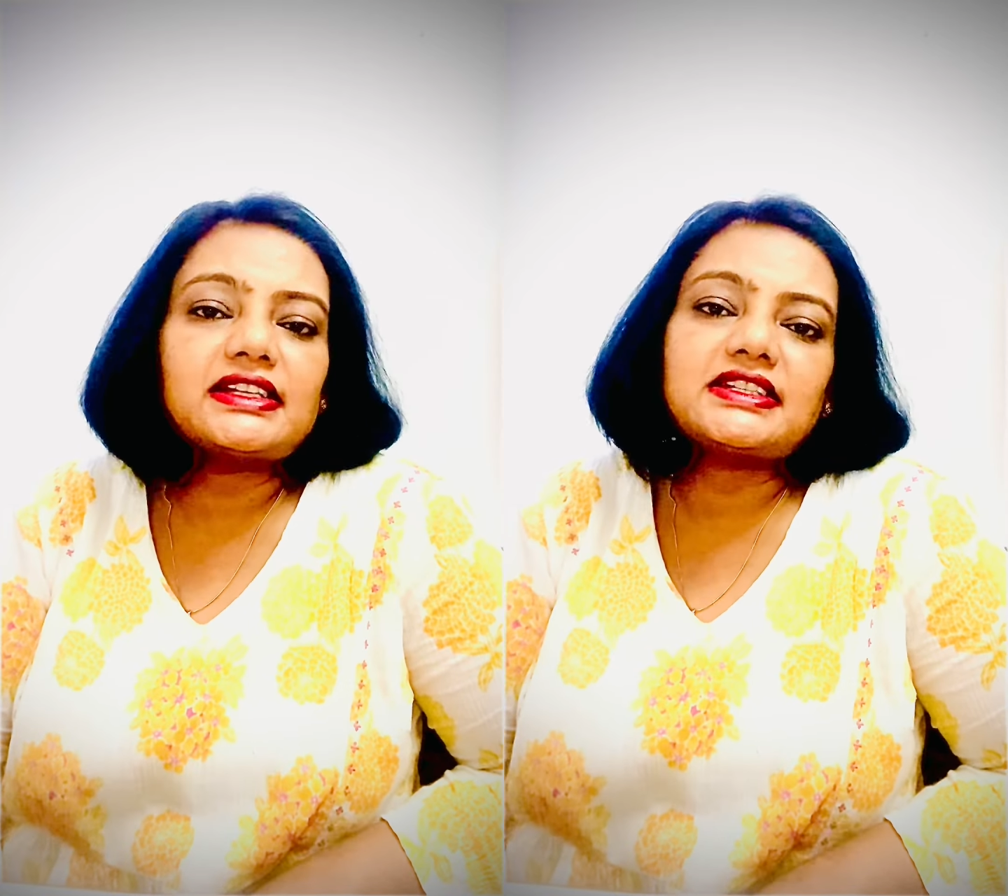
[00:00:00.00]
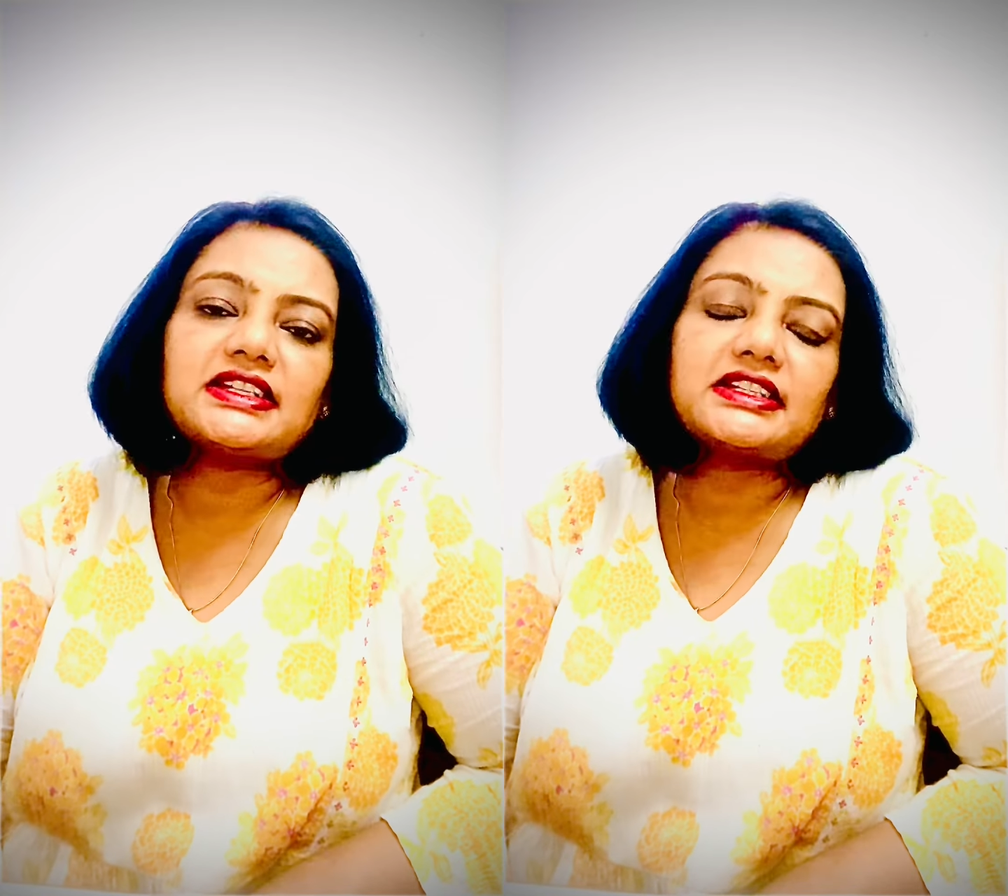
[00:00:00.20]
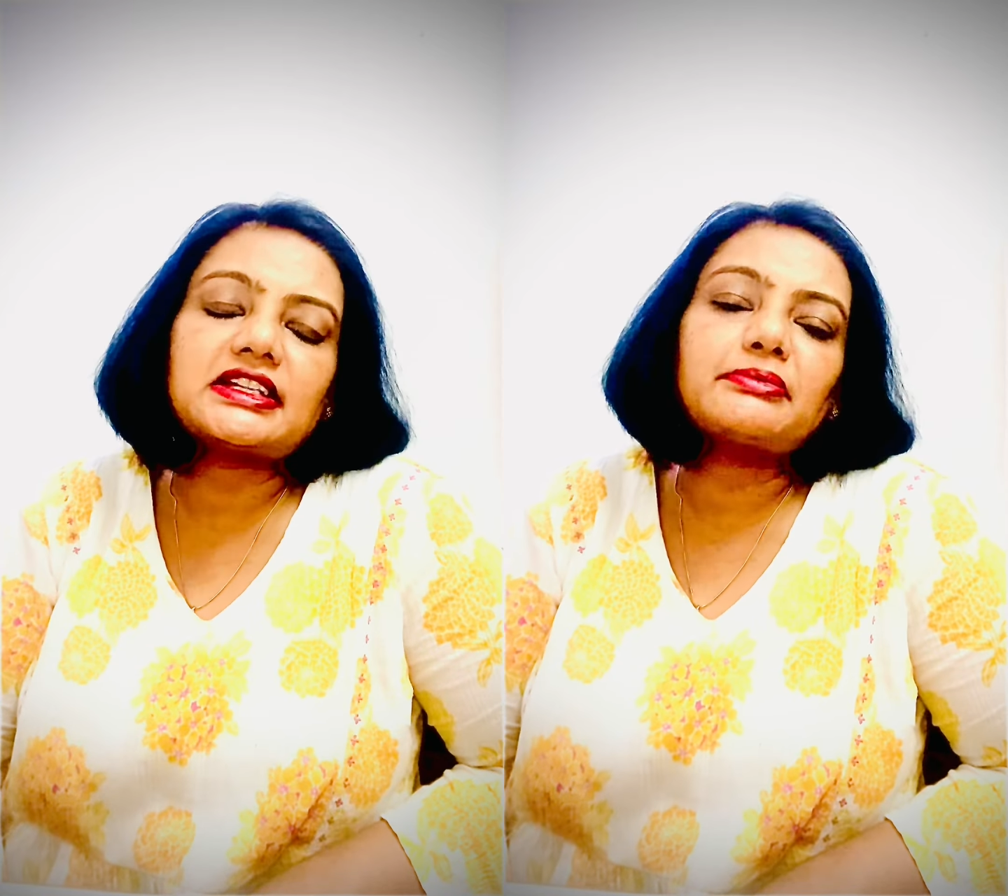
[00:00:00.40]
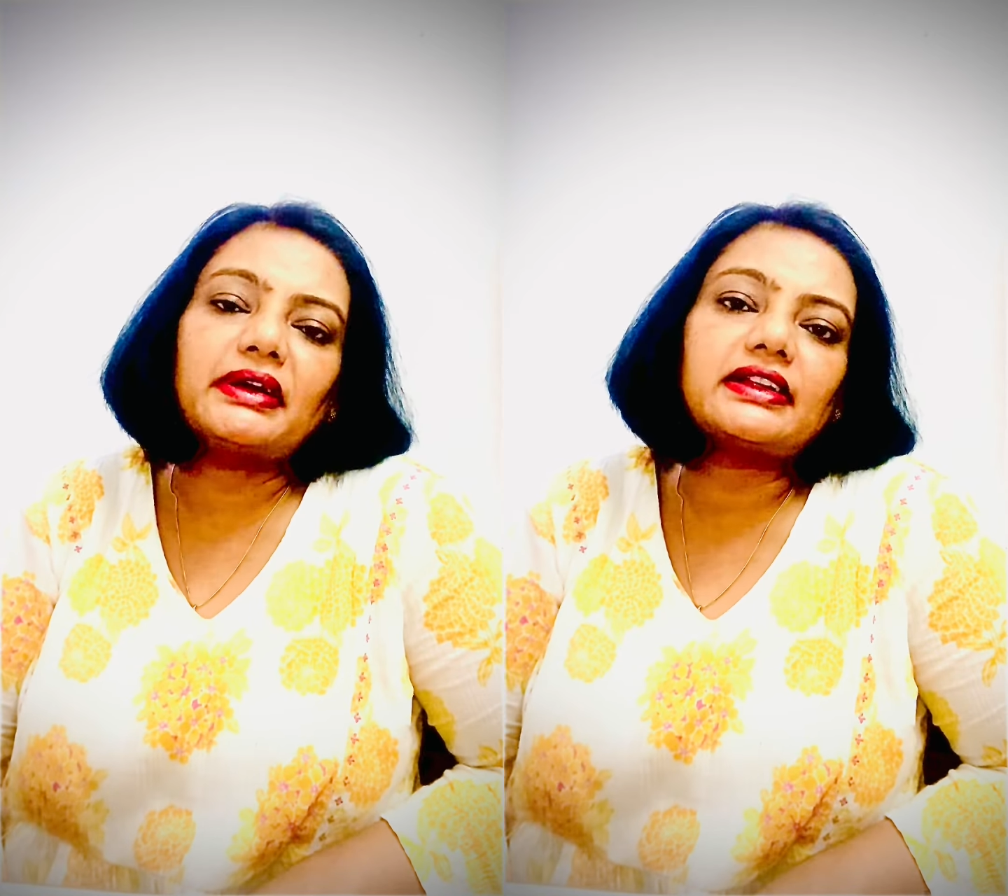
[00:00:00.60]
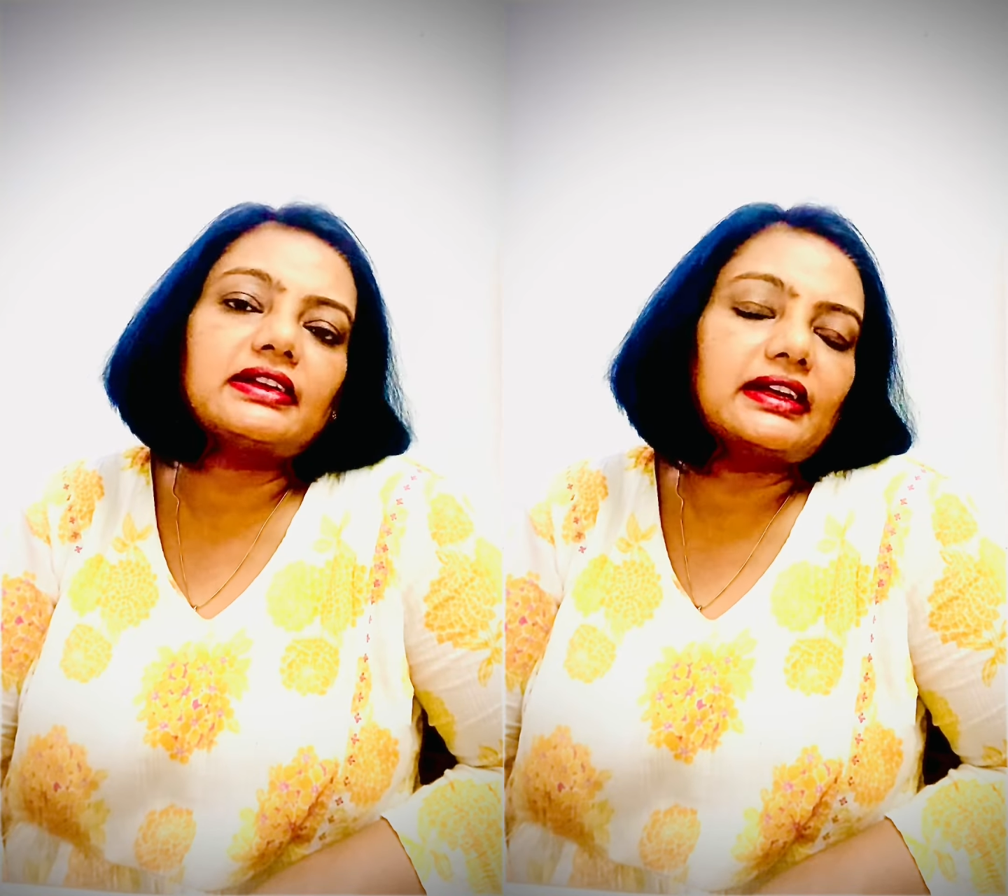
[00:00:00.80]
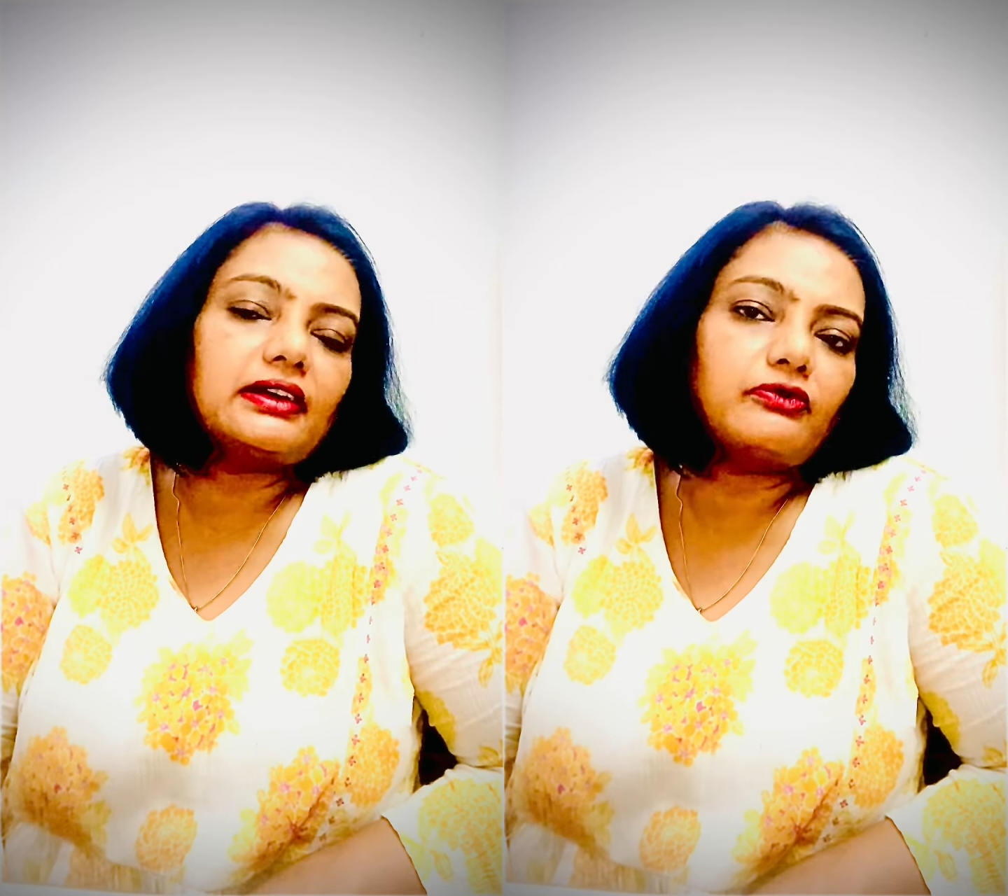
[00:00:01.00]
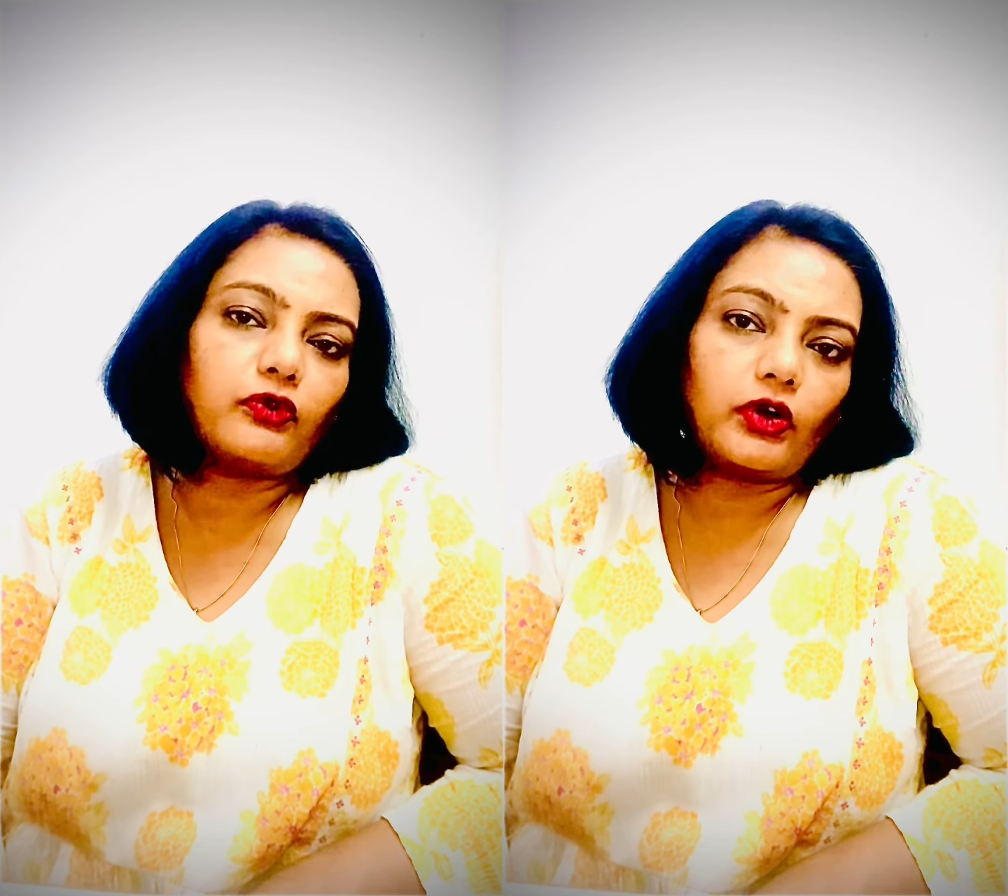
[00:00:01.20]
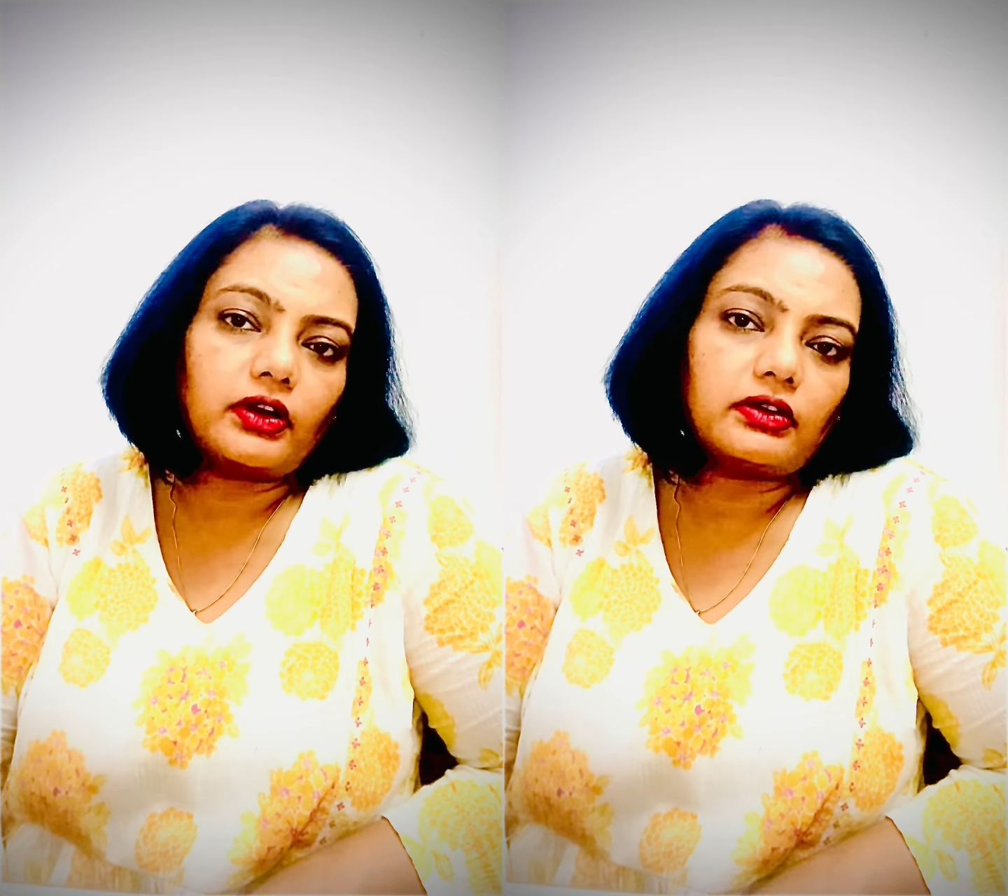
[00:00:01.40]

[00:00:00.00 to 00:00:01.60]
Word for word: seeking medical help for.